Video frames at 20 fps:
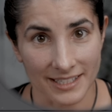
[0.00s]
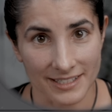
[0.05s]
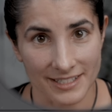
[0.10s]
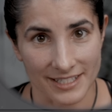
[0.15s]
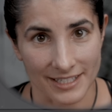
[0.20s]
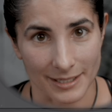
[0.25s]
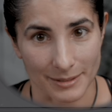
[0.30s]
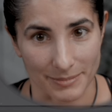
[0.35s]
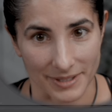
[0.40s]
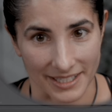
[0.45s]

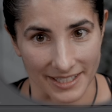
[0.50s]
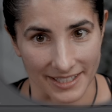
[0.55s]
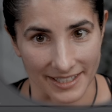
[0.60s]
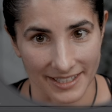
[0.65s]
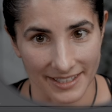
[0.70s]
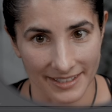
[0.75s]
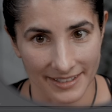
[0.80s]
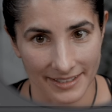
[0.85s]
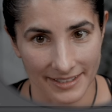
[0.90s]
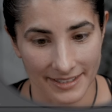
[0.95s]
G,
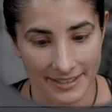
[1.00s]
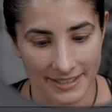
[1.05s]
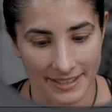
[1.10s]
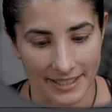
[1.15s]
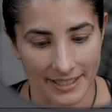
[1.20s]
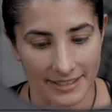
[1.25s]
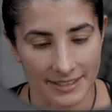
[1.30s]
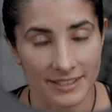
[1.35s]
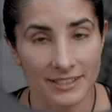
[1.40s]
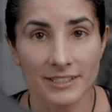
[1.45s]
B,
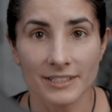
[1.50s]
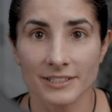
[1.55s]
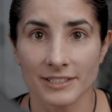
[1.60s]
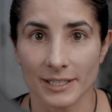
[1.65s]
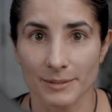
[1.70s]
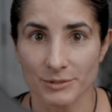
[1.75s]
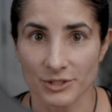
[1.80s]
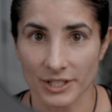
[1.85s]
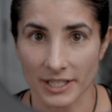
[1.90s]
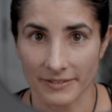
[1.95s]
and then just
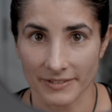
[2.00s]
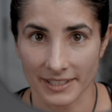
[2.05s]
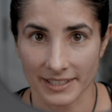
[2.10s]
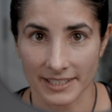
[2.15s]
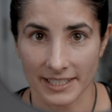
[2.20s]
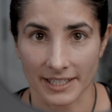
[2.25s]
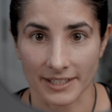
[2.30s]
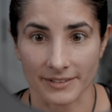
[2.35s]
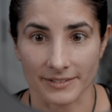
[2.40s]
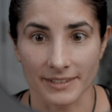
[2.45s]
keeps traveling
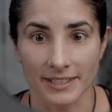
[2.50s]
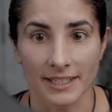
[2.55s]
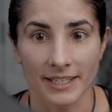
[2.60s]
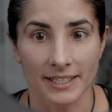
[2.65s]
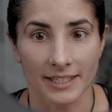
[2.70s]
down.